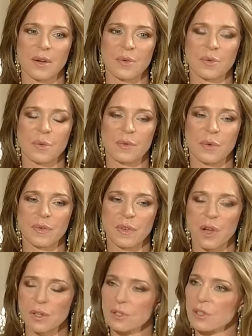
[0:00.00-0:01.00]
we've
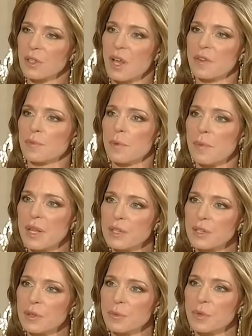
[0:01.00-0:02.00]
lost a lot of momentum,